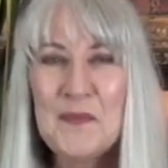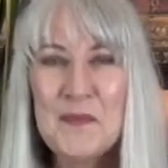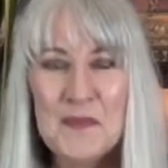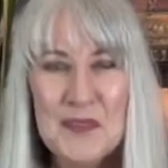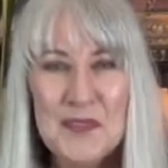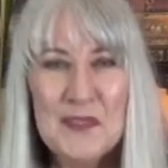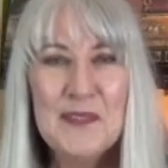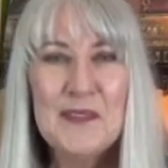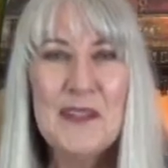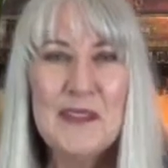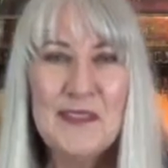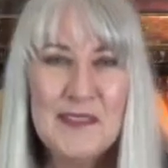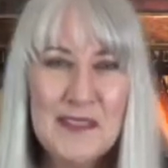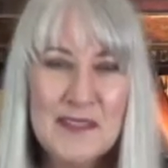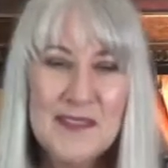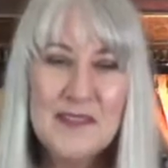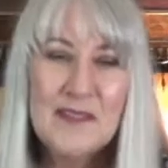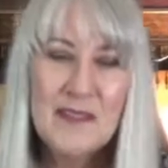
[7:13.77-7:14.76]
He said,
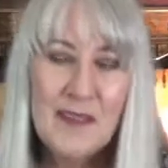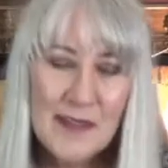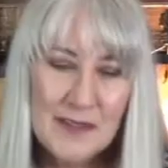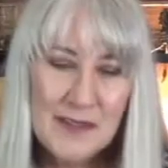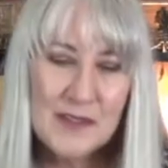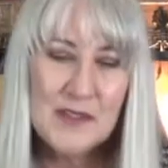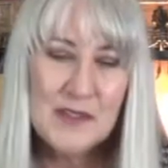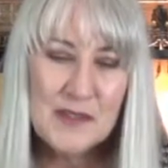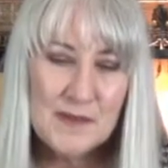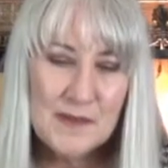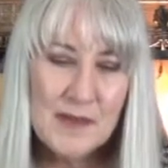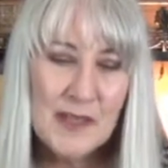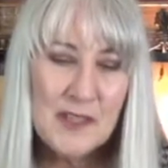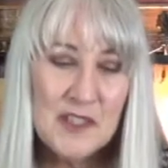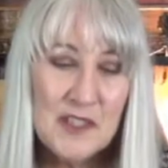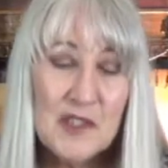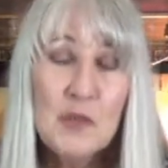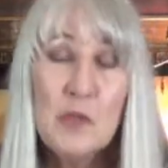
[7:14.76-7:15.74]
I
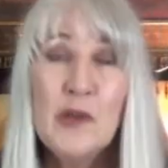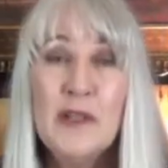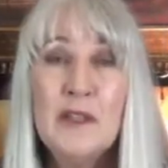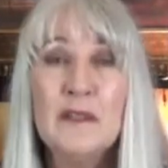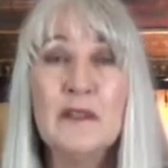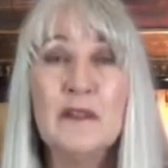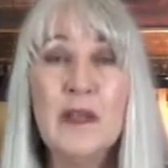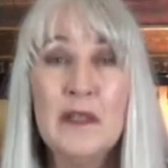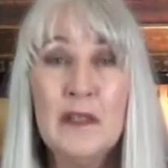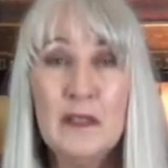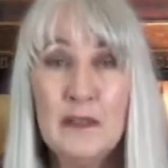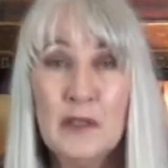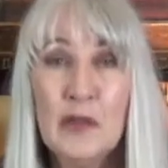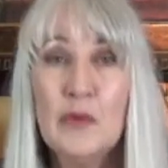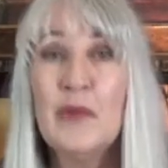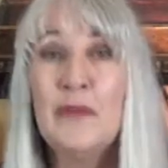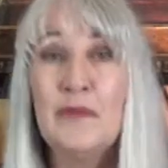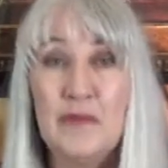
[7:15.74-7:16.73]
just wanted to let you
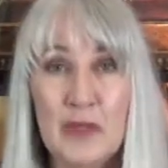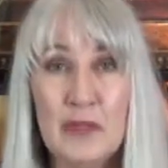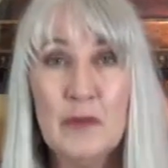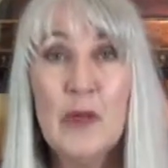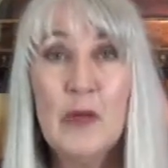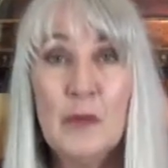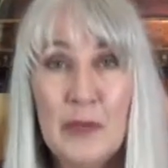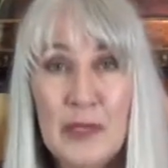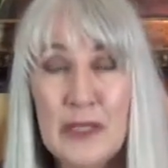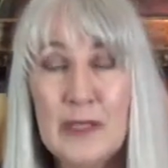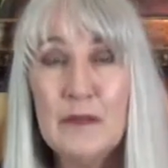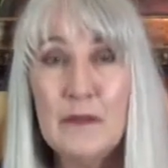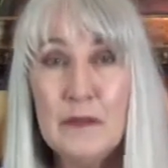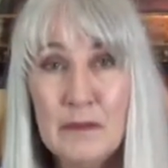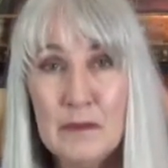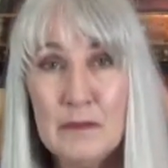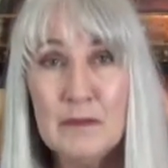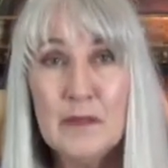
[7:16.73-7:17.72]
know we've done all we can
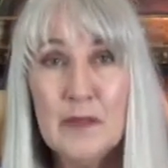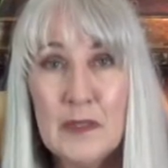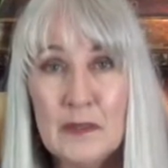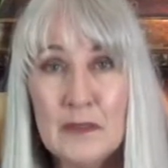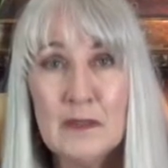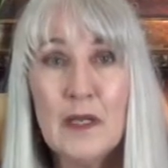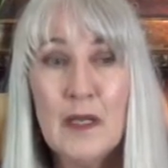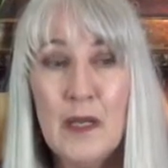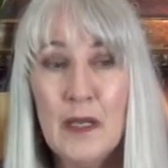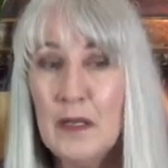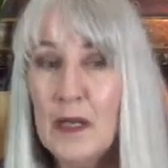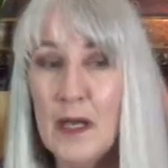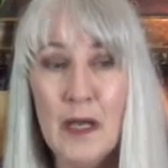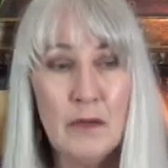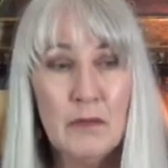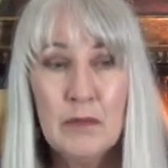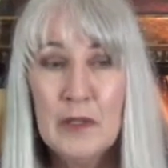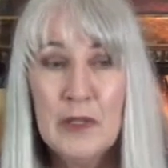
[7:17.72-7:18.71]
do.
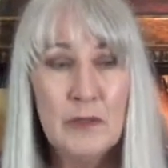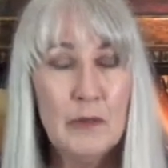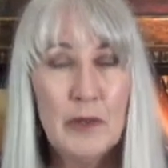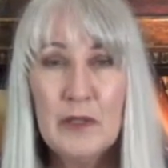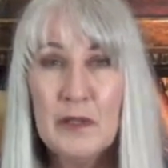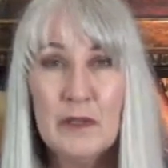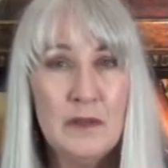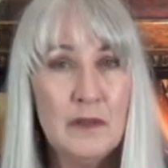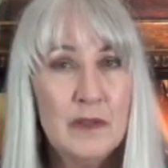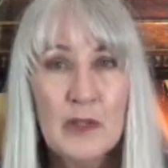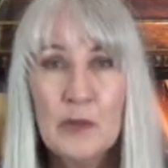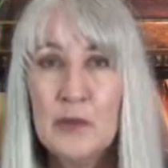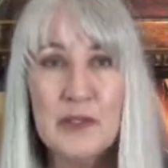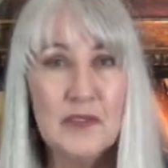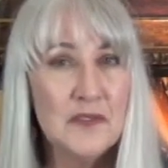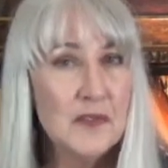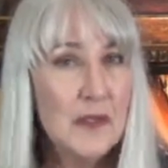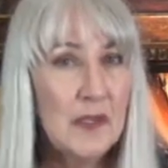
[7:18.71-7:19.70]
I really want you to know we
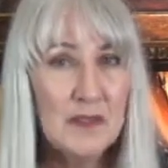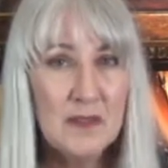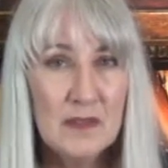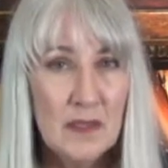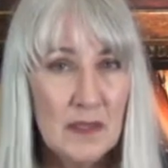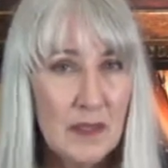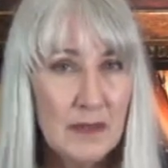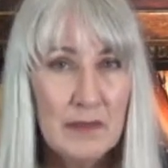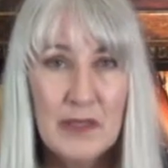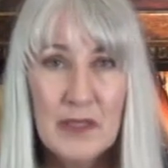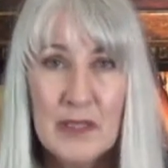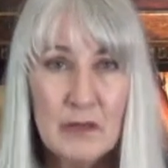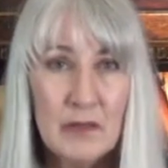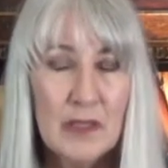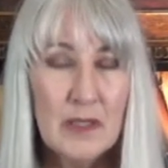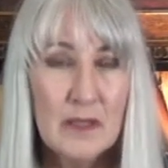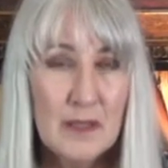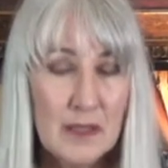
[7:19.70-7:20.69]
exhausted everything
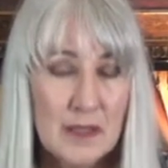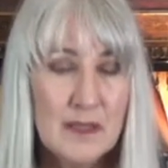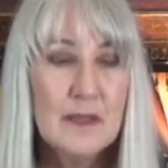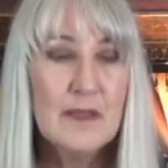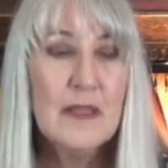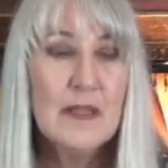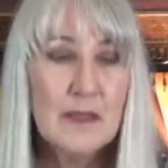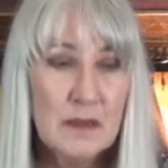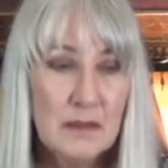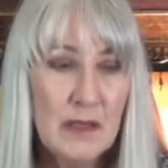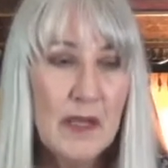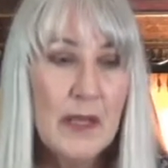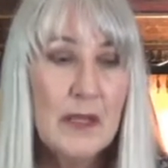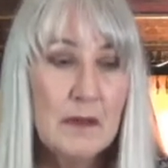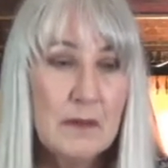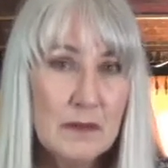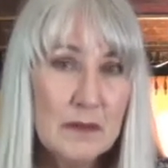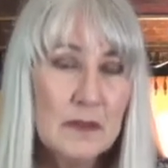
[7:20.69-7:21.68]
we could. And I said, that's
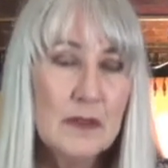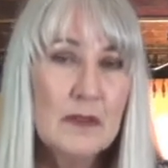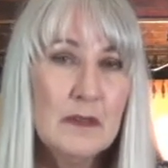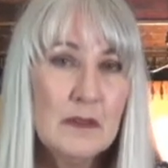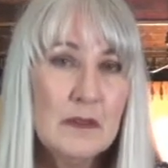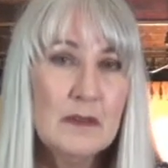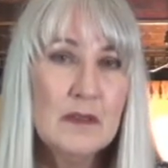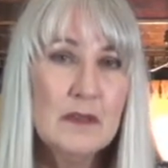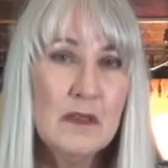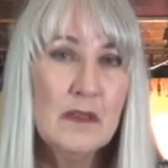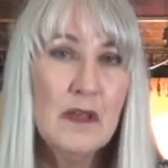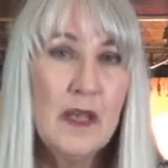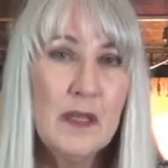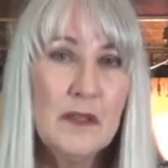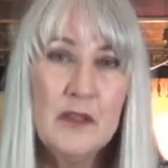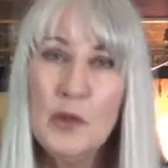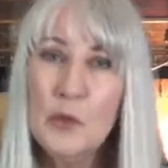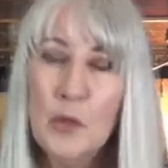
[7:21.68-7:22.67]
okay. It's
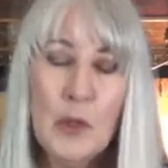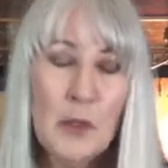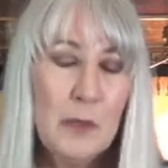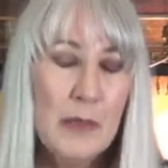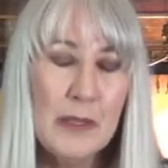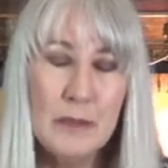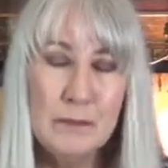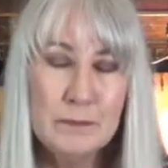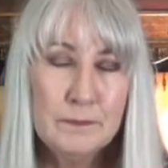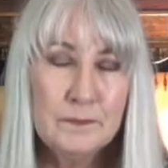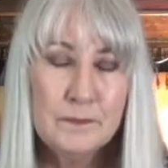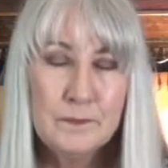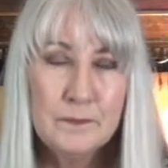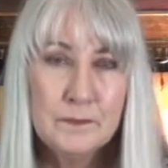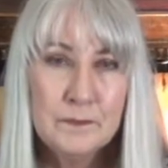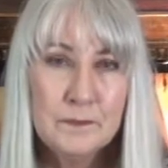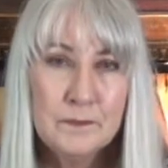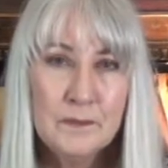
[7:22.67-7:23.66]
okay. Don't worry about it.
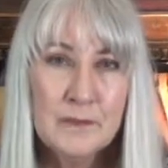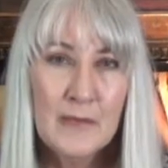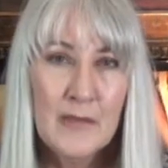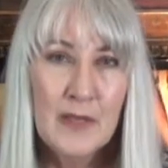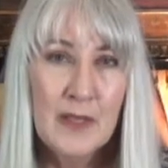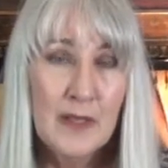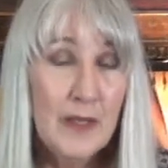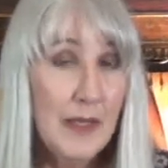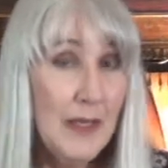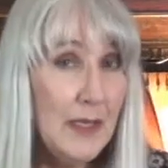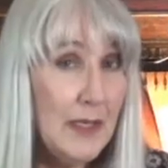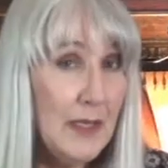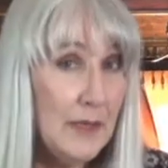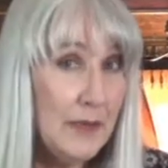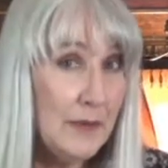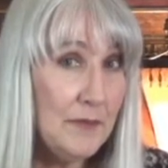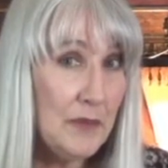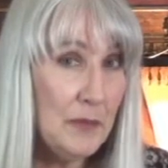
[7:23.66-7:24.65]
And he
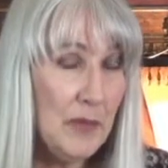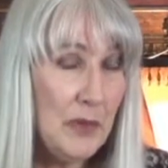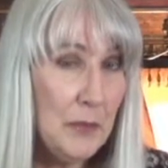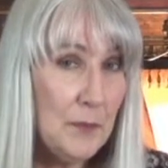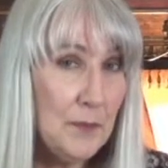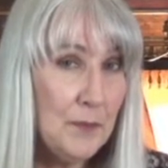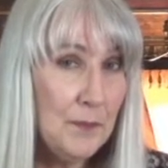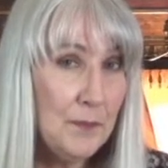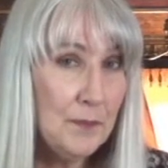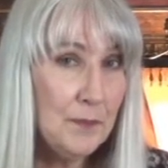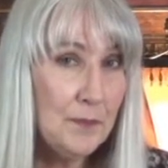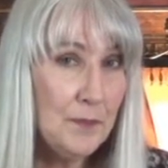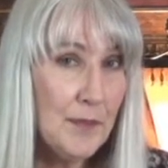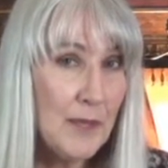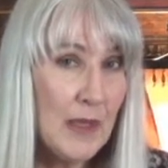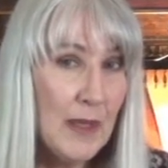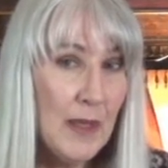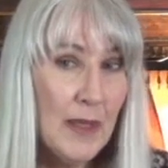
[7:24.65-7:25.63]
left the room.
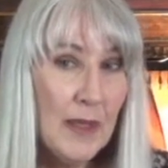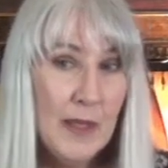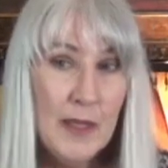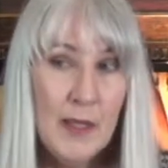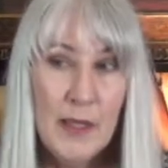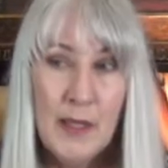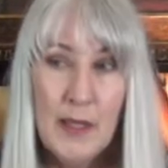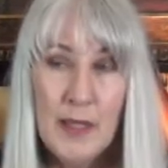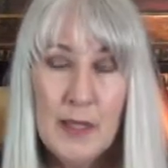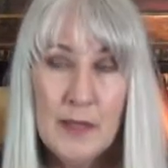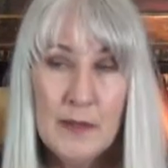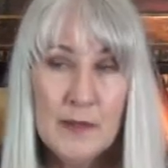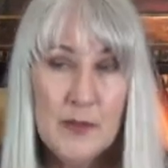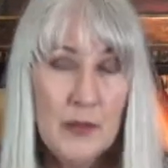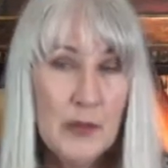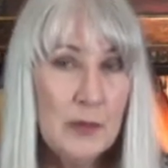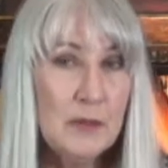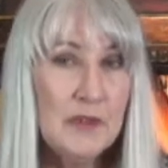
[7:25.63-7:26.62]
And the
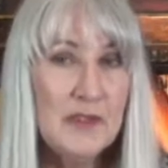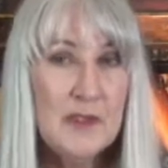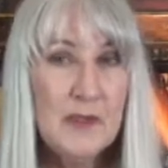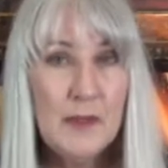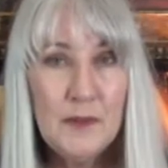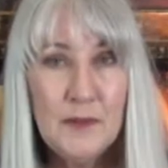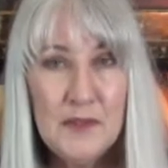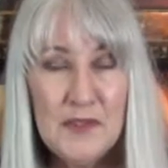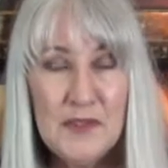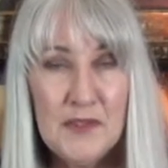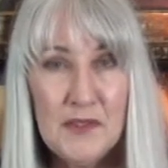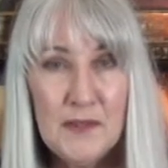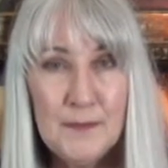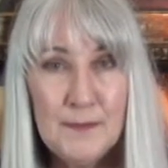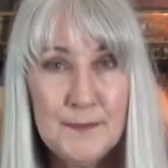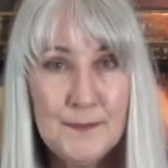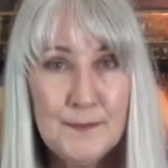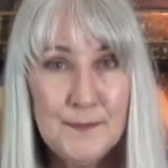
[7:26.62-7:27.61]
door was closed.
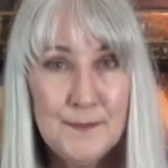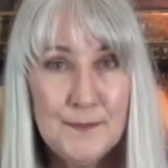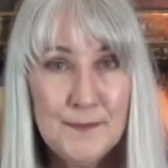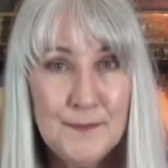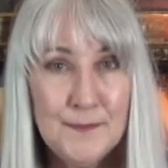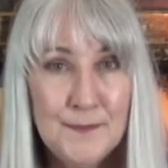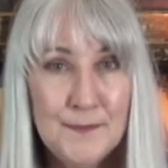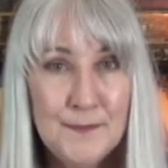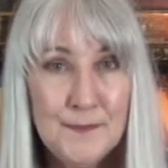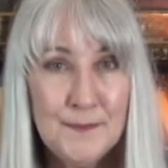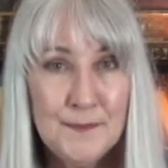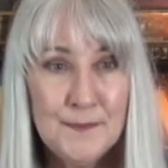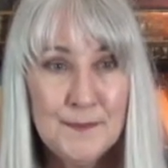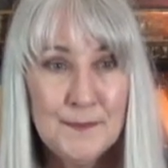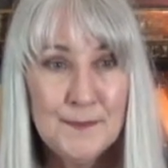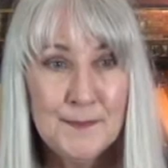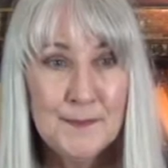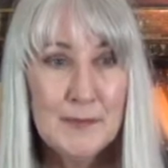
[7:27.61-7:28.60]

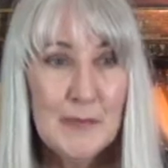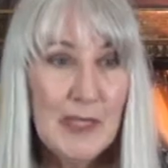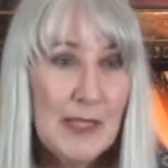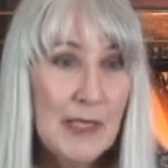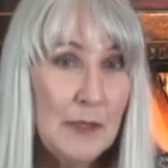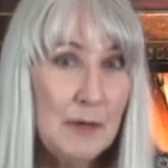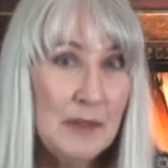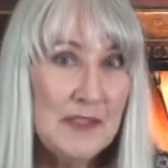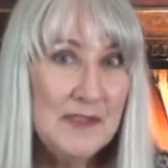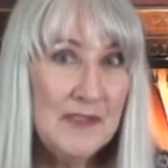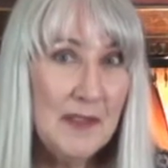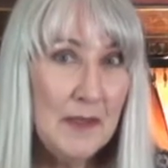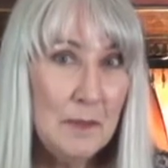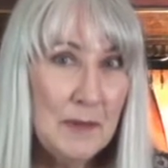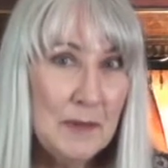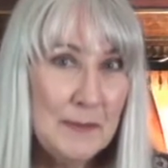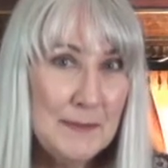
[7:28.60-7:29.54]
And I went to sleep.